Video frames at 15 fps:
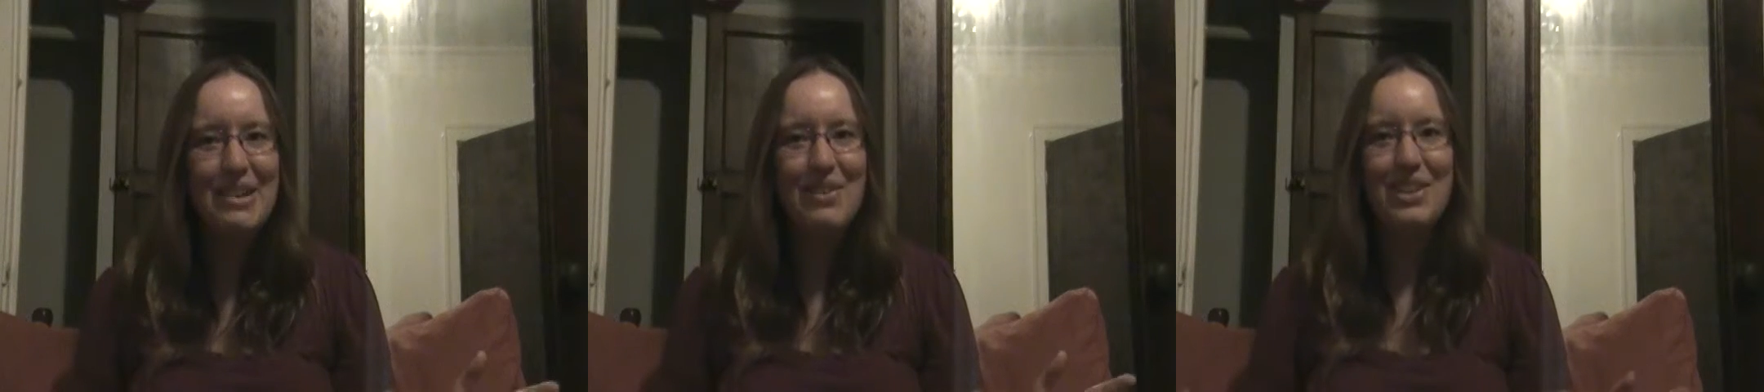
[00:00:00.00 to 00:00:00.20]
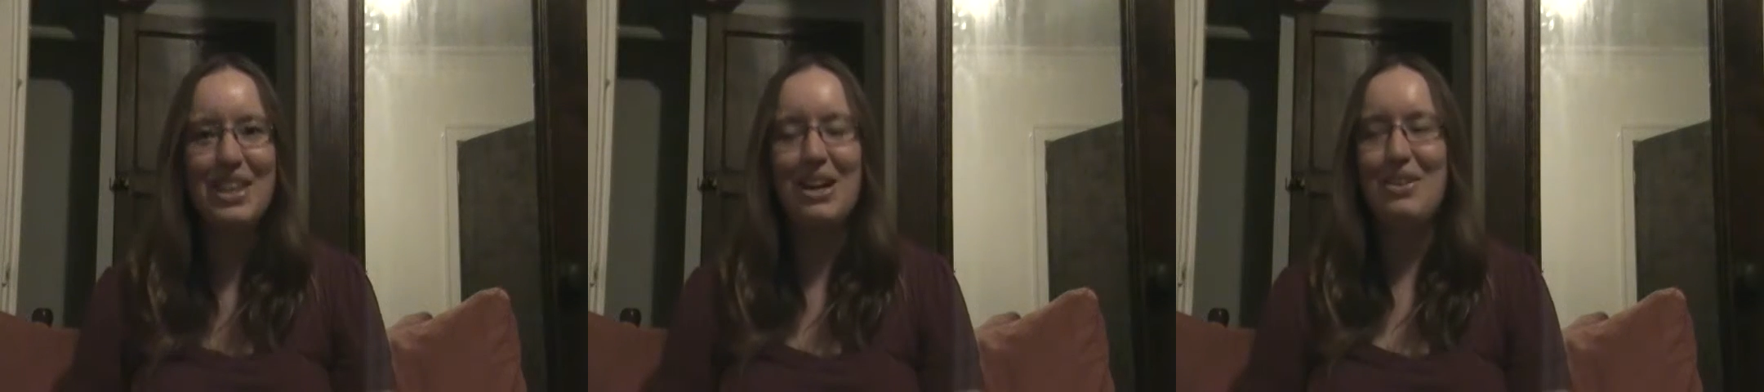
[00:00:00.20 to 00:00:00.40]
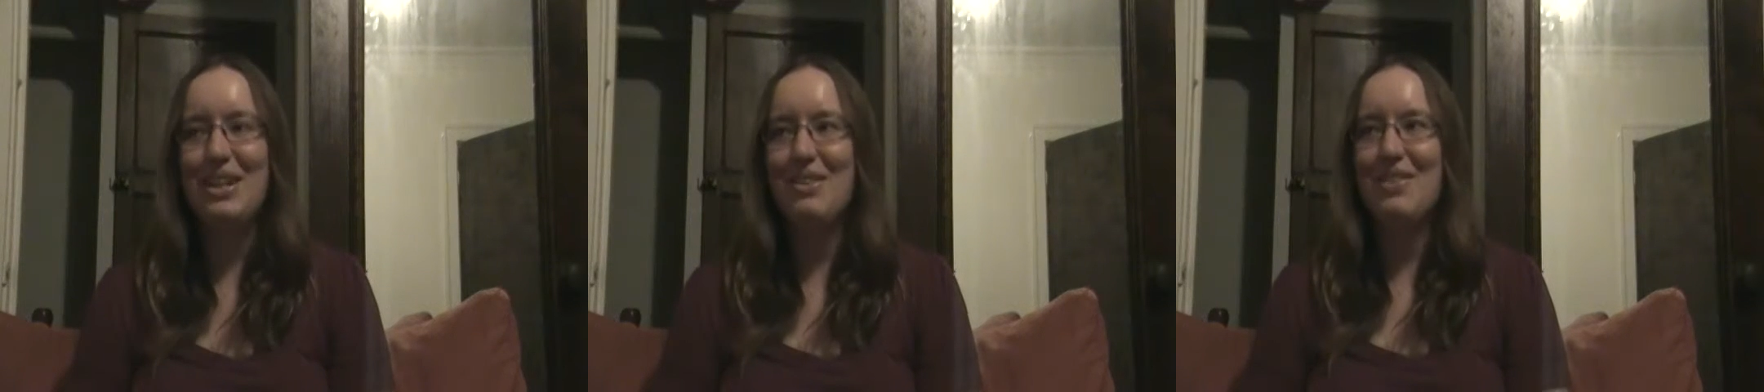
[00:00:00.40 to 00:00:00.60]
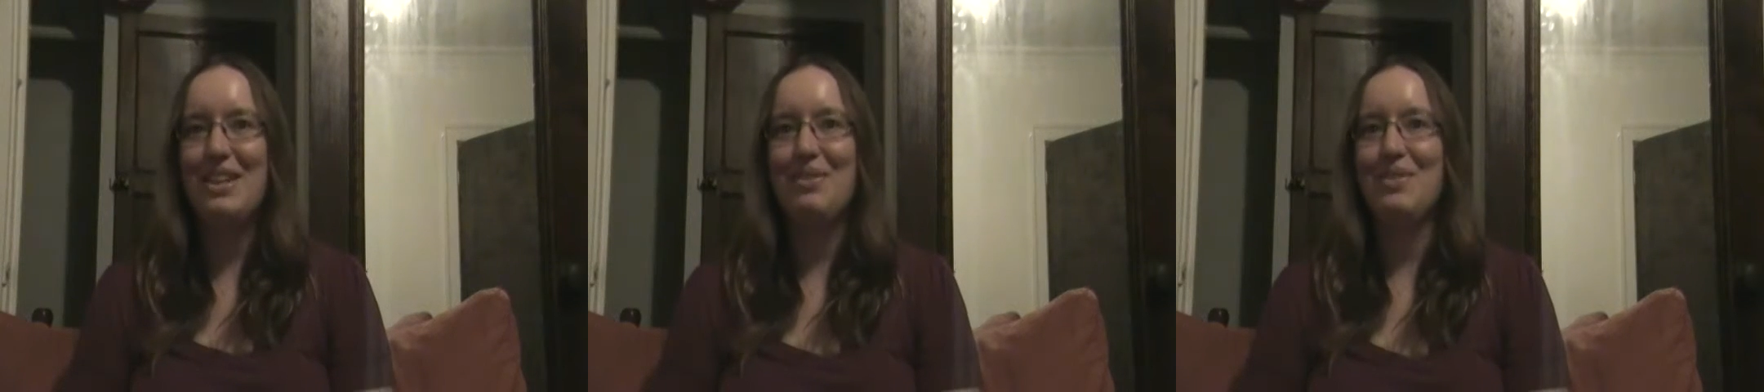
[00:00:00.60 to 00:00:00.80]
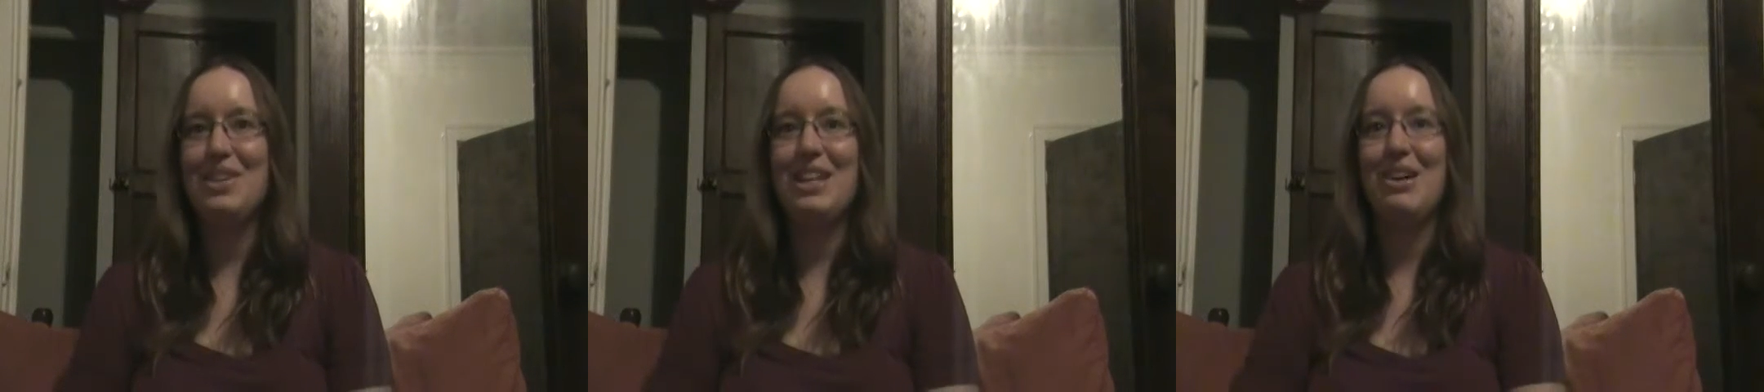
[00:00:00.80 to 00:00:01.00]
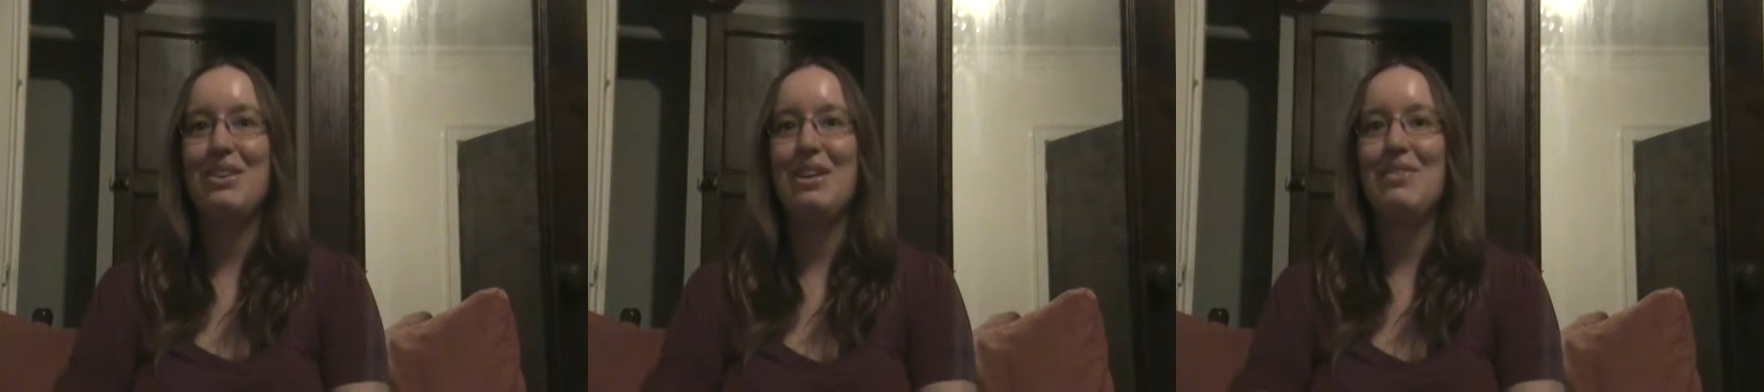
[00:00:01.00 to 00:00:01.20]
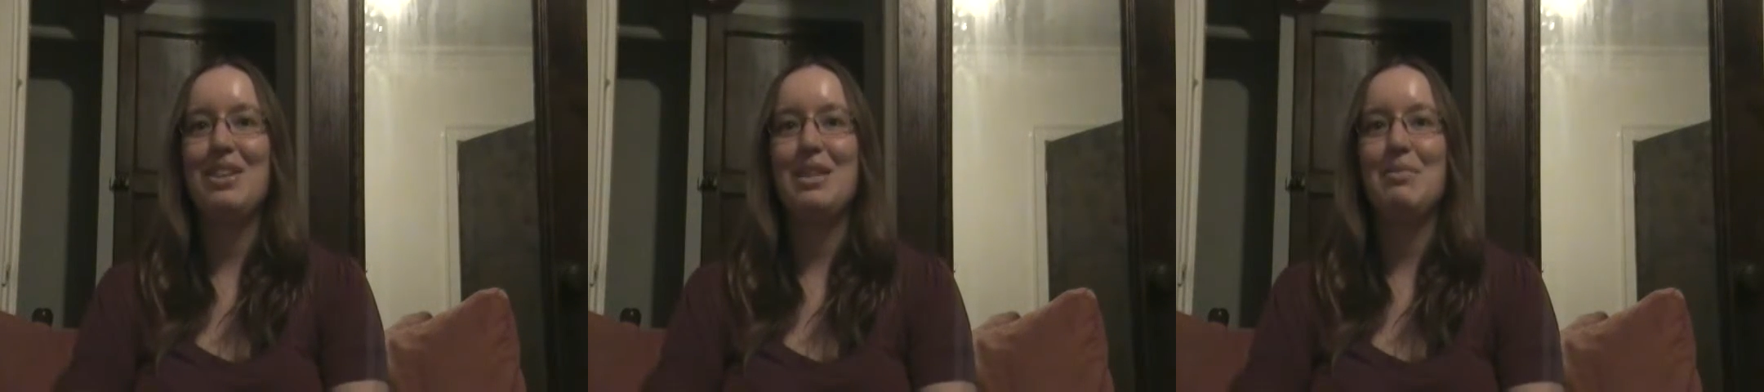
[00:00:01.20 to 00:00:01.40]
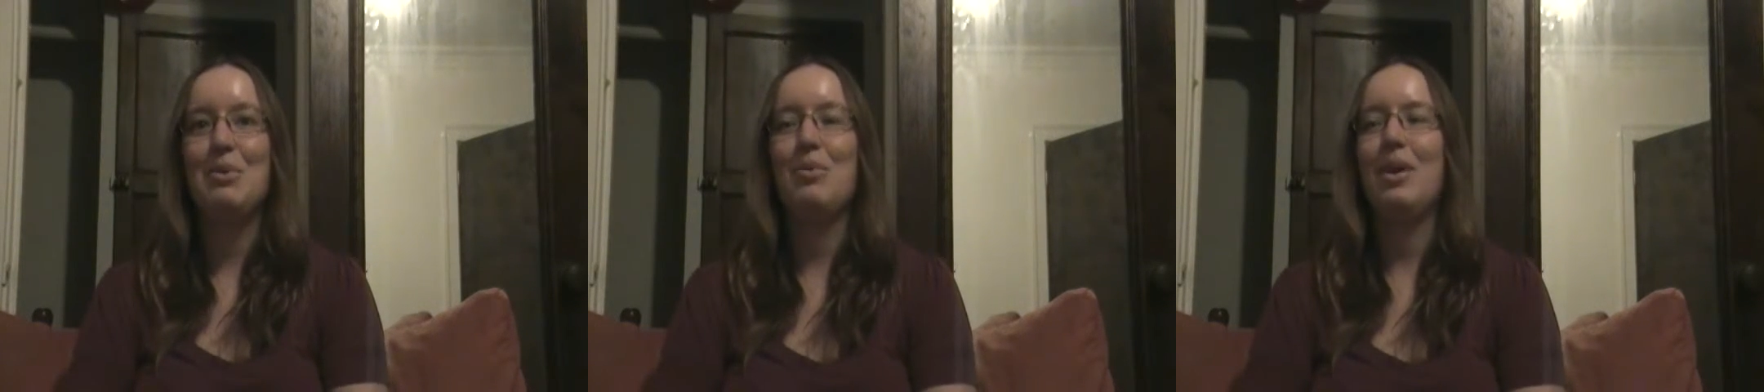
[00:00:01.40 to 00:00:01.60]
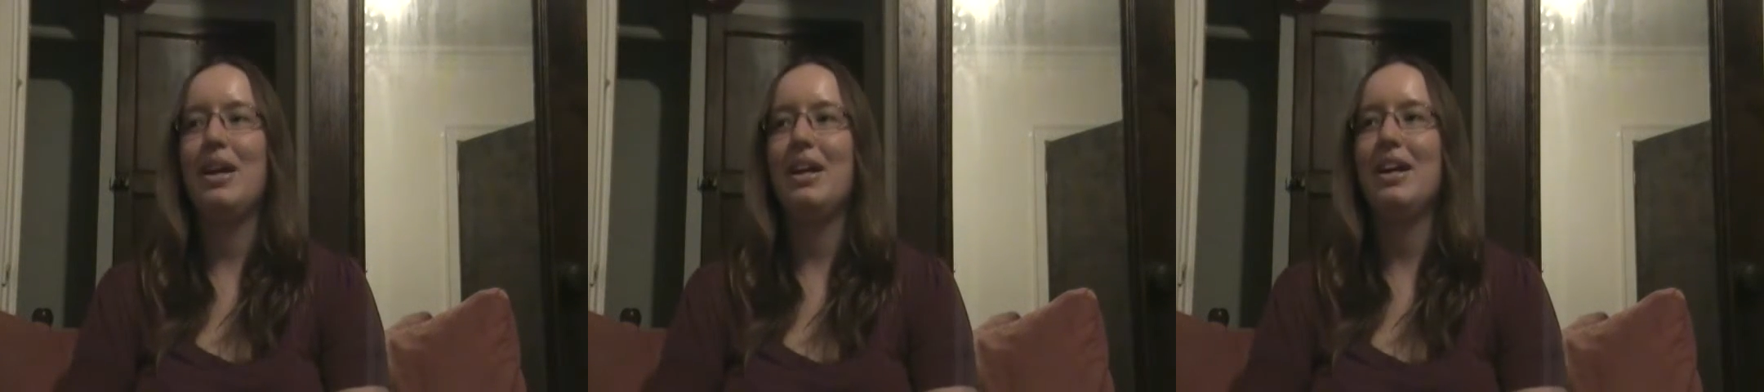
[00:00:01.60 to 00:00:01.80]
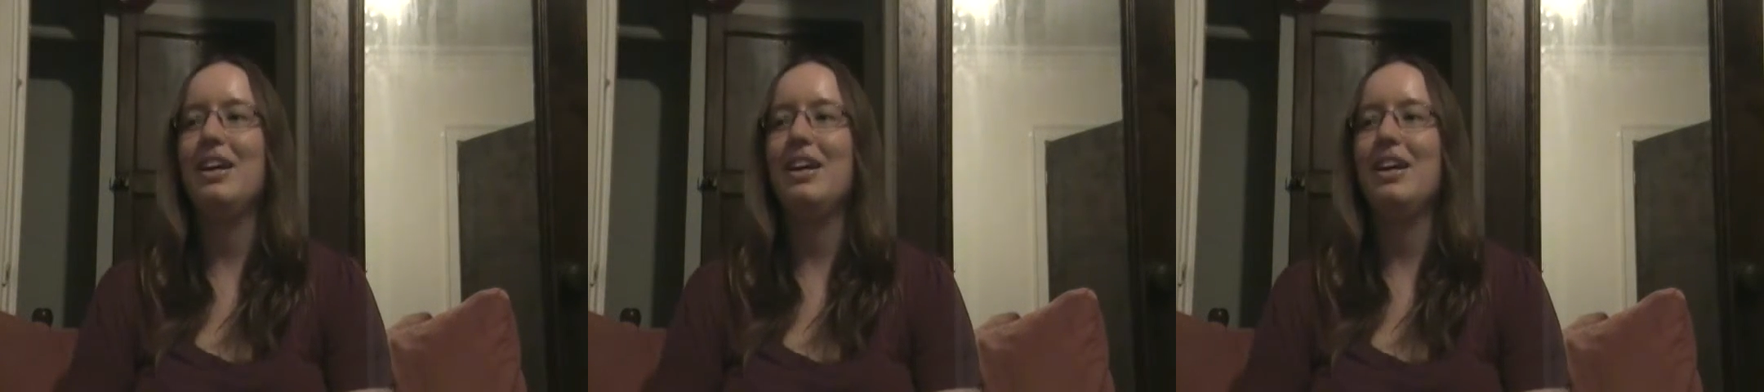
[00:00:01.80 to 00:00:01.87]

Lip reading: Without giving them away.